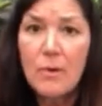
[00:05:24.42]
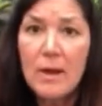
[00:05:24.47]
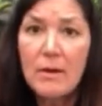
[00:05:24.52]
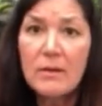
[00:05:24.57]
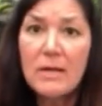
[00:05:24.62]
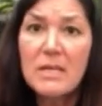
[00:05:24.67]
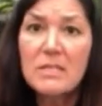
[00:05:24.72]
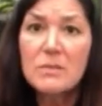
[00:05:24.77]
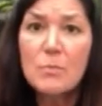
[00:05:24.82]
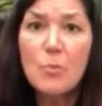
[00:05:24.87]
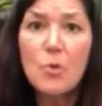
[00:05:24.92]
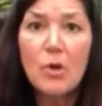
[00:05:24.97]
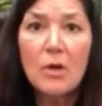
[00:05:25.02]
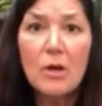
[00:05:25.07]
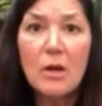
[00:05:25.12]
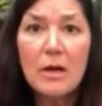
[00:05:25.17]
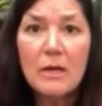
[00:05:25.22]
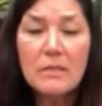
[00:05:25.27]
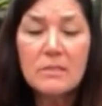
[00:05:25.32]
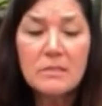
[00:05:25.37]
has a more
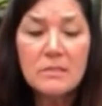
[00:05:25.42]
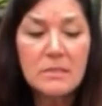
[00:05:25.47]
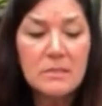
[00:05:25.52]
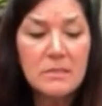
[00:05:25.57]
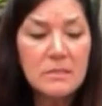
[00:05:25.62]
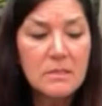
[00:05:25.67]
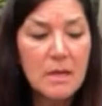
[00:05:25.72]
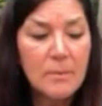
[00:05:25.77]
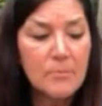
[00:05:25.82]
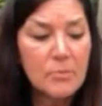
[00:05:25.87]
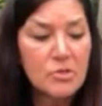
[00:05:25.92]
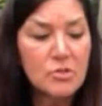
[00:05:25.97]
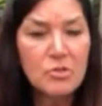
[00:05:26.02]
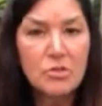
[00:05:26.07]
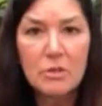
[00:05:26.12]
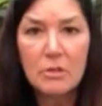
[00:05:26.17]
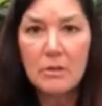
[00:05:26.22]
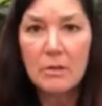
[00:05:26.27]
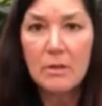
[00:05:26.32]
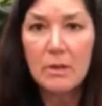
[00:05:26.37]
constant
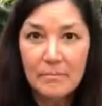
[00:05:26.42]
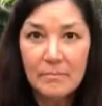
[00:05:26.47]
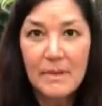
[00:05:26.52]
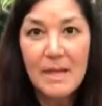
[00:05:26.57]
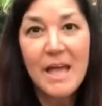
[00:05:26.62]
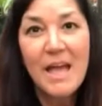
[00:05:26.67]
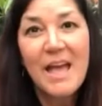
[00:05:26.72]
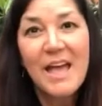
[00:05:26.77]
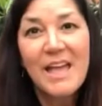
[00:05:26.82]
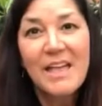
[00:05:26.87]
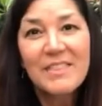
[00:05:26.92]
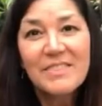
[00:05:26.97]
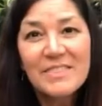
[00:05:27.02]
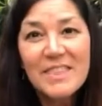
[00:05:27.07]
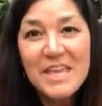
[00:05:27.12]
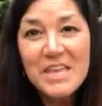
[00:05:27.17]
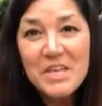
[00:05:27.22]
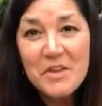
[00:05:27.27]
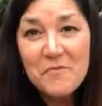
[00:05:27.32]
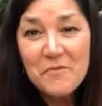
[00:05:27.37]
temperature.
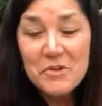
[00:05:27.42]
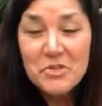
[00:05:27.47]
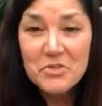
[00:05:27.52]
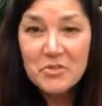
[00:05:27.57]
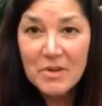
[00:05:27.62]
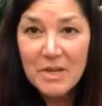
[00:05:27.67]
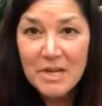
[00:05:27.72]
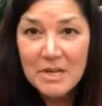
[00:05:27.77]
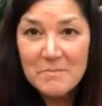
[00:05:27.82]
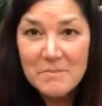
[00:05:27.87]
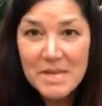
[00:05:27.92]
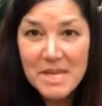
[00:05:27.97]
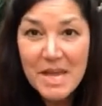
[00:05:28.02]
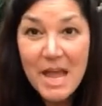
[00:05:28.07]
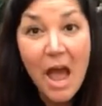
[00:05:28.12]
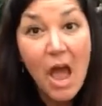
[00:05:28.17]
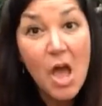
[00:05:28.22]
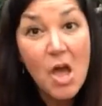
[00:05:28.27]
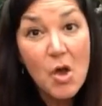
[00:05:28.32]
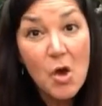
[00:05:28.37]
Thank you for joining me.
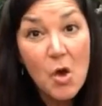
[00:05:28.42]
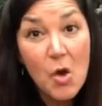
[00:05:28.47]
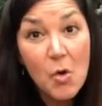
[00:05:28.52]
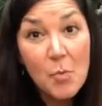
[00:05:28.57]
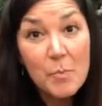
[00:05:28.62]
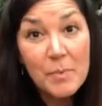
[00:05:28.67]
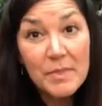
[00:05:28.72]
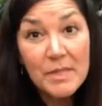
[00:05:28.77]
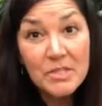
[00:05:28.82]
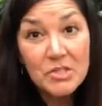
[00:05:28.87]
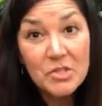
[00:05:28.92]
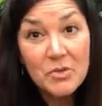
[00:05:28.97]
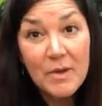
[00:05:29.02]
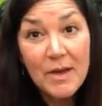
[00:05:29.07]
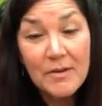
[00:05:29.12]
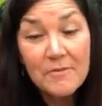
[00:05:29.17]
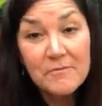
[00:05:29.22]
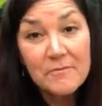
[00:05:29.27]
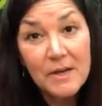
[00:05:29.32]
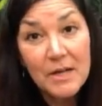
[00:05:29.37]
I hope that you
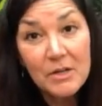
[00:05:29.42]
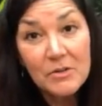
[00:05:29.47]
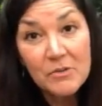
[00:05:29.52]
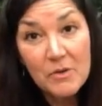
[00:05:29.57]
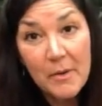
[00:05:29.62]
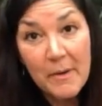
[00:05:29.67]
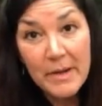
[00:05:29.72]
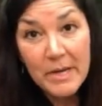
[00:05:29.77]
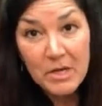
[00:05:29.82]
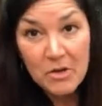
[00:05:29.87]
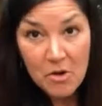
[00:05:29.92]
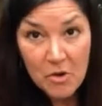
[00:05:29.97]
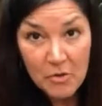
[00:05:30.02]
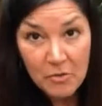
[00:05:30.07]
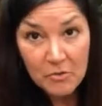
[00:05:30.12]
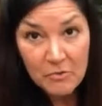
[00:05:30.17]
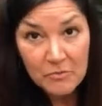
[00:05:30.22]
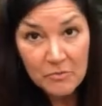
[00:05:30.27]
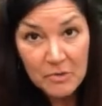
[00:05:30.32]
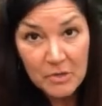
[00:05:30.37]
have fun growing your
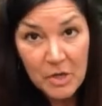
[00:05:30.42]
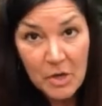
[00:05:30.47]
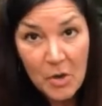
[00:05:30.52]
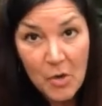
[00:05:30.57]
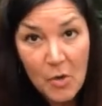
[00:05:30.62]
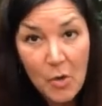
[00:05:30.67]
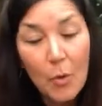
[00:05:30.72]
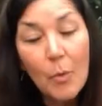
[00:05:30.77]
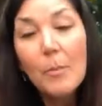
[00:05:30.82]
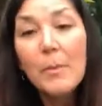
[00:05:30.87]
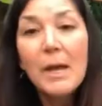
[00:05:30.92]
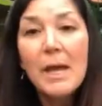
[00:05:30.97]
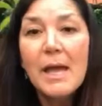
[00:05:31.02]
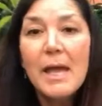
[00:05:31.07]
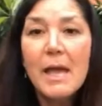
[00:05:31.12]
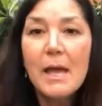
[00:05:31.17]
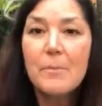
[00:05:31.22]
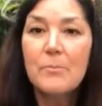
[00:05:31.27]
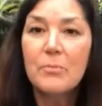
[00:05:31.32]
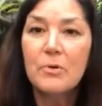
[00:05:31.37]
own food at home
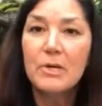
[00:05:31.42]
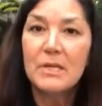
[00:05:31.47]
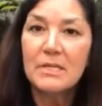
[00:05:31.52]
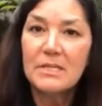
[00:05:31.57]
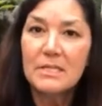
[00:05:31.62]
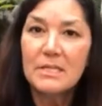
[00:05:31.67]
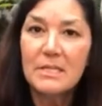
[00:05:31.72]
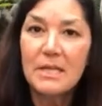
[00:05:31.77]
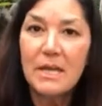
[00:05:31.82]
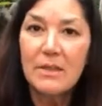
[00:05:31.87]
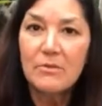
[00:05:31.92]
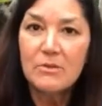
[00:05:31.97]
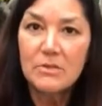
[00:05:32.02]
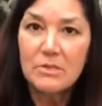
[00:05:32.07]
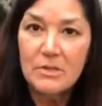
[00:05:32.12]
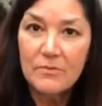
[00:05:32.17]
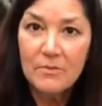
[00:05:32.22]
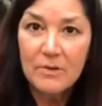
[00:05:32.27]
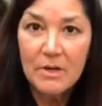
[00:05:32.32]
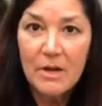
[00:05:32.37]
and putting together
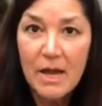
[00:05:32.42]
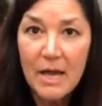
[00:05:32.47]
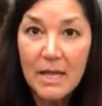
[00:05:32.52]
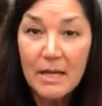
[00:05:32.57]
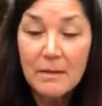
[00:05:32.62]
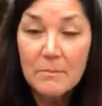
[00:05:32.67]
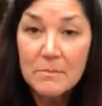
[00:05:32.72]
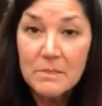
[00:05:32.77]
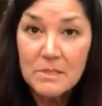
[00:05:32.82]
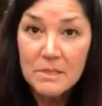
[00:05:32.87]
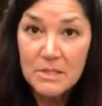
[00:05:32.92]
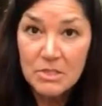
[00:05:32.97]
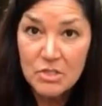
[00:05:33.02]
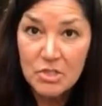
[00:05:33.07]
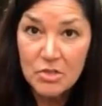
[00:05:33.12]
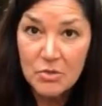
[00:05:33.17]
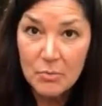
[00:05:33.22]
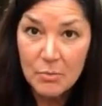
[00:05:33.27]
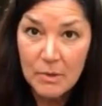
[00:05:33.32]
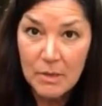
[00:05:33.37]
different items that
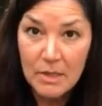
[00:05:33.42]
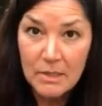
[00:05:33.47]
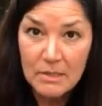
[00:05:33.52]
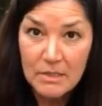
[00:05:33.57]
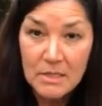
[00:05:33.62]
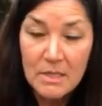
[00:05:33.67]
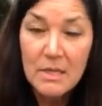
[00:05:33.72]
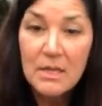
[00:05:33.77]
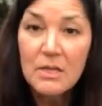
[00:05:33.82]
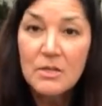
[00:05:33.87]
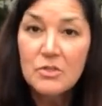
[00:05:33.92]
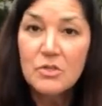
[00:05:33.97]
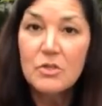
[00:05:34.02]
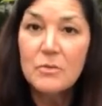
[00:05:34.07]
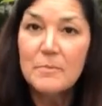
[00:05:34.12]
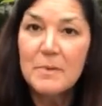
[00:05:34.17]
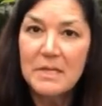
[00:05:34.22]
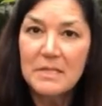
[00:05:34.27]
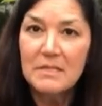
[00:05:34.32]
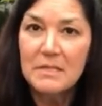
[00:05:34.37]
you want to
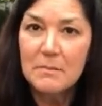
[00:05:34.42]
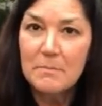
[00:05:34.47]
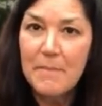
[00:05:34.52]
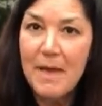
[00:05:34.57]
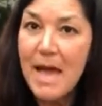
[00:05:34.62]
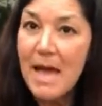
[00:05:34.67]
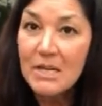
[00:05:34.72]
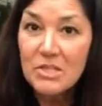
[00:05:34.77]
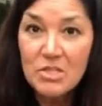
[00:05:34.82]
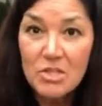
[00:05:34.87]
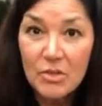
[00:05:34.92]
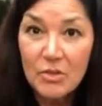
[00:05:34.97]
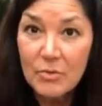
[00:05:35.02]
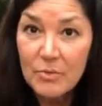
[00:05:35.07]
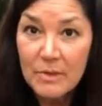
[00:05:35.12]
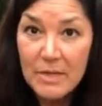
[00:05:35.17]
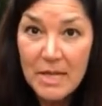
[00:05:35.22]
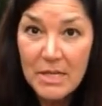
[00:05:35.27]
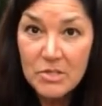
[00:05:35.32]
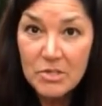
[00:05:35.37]
mix and match and
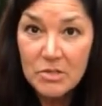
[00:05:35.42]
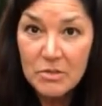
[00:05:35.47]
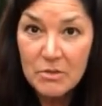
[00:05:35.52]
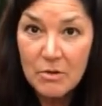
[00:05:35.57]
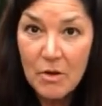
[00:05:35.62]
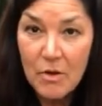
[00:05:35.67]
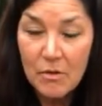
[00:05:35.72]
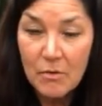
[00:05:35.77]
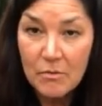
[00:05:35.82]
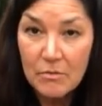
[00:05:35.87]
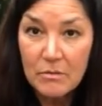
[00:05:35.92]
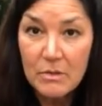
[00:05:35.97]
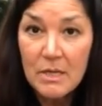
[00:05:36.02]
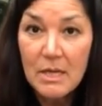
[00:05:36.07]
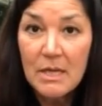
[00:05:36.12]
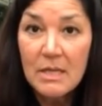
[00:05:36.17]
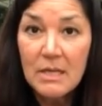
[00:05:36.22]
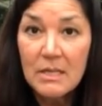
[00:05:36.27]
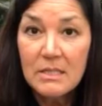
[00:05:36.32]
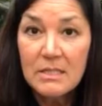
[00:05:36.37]
create your own
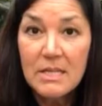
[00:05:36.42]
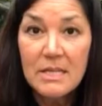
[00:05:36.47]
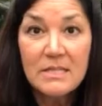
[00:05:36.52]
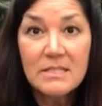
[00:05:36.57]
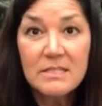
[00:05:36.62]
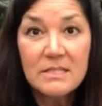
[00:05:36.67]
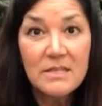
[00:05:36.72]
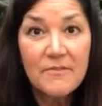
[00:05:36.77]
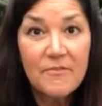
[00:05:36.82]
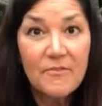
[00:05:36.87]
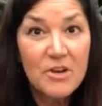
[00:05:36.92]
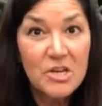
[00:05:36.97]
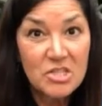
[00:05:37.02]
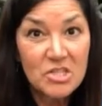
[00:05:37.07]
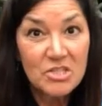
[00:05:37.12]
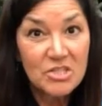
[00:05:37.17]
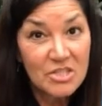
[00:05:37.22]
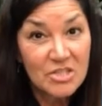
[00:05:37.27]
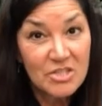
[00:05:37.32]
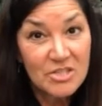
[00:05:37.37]
tasty, fresh
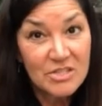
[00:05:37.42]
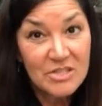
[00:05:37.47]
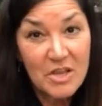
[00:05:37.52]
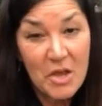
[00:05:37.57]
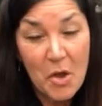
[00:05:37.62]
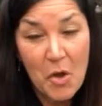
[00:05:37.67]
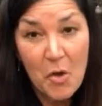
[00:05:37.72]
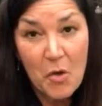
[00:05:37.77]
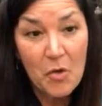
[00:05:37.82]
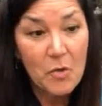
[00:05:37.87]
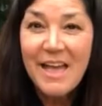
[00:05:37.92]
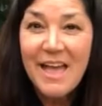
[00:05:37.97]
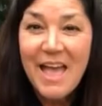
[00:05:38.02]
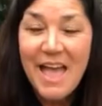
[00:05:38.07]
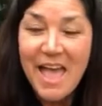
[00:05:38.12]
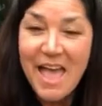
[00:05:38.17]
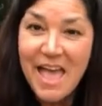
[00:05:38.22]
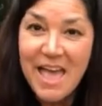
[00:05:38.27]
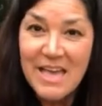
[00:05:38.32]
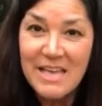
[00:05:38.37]
dishes at home.
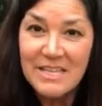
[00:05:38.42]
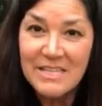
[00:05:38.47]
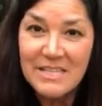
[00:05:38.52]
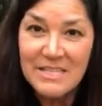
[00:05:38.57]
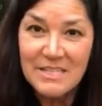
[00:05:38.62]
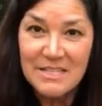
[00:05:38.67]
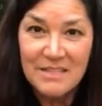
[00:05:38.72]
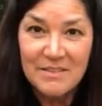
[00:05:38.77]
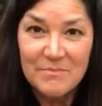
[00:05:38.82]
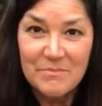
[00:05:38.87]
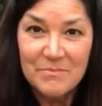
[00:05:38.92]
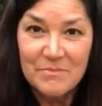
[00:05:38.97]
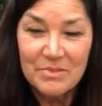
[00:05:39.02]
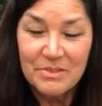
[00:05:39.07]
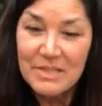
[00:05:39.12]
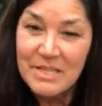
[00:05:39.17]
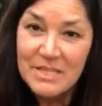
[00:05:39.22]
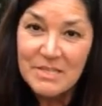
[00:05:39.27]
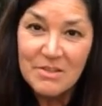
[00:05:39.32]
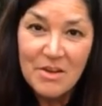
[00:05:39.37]
And
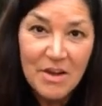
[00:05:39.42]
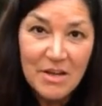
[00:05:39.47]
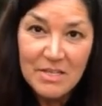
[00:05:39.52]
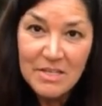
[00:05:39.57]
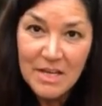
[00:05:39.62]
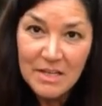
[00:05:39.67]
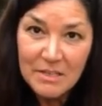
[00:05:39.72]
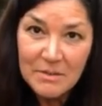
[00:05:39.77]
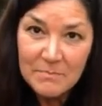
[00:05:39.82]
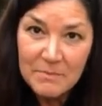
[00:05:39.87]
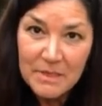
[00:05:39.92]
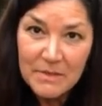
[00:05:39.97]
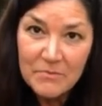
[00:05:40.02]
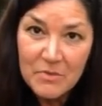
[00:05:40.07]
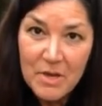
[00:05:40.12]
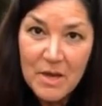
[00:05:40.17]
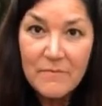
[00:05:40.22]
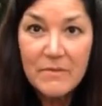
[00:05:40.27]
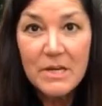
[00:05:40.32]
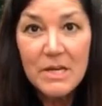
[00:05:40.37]
please contact me if you
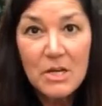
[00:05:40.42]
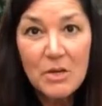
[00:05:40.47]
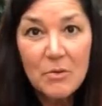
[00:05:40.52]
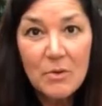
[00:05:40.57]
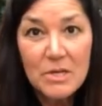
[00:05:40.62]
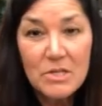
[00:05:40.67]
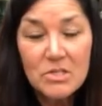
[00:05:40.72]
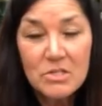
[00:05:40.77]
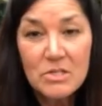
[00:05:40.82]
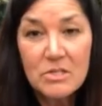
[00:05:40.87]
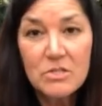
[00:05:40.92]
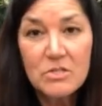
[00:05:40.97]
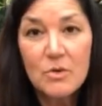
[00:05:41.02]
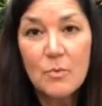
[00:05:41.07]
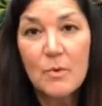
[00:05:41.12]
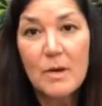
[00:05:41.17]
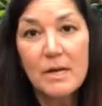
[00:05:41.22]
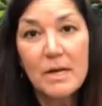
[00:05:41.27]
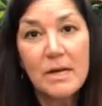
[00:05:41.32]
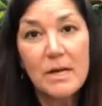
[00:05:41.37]
have any questions or
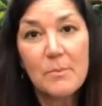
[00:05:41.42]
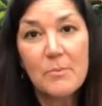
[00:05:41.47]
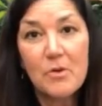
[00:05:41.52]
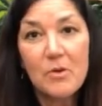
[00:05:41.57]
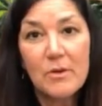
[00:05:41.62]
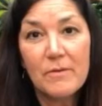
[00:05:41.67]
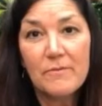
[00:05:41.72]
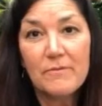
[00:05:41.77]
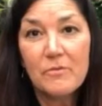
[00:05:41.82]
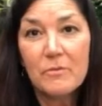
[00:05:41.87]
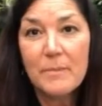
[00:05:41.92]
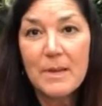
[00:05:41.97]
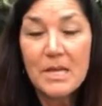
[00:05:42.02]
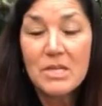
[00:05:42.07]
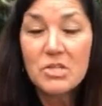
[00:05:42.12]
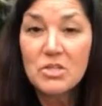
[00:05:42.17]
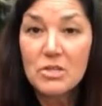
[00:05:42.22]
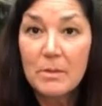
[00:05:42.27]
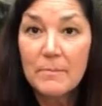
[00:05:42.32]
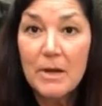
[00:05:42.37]
want any more
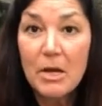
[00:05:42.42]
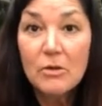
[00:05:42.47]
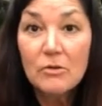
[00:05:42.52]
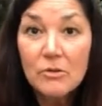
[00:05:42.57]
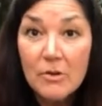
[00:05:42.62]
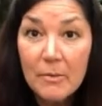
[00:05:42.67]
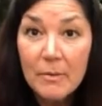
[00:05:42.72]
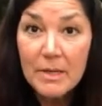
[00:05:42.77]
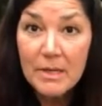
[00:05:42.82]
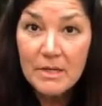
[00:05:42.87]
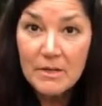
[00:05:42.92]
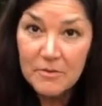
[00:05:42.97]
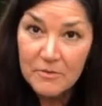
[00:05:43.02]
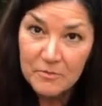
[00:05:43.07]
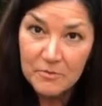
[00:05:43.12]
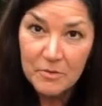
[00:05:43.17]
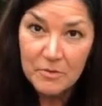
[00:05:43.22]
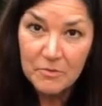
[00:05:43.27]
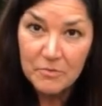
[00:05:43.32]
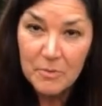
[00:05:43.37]
information about growing your
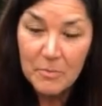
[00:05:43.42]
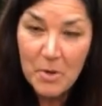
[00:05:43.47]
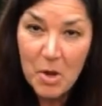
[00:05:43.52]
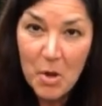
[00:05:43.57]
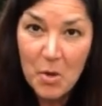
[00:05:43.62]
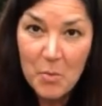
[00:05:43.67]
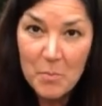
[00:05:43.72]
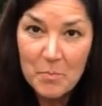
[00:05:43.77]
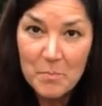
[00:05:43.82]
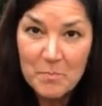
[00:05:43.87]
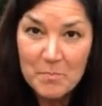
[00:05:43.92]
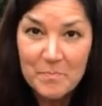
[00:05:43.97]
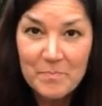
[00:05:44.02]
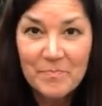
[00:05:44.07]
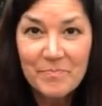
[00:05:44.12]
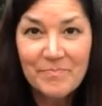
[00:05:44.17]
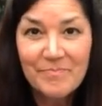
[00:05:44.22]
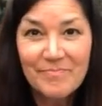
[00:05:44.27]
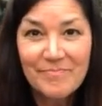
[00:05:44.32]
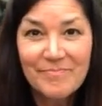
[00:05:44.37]
food from home.
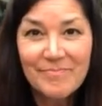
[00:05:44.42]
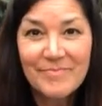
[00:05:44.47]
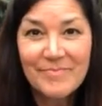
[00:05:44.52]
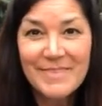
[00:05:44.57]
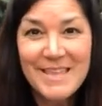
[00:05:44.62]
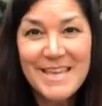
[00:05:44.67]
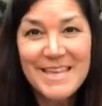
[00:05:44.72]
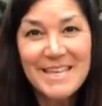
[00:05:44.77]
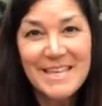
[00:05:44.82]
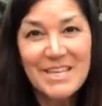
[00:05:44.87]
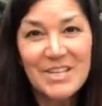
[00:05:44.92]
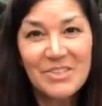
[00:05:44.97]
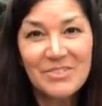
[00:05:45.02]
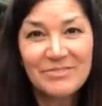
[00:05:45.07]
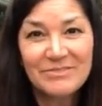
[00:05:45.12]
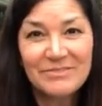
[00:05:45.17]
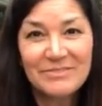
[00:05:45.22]
Thank you.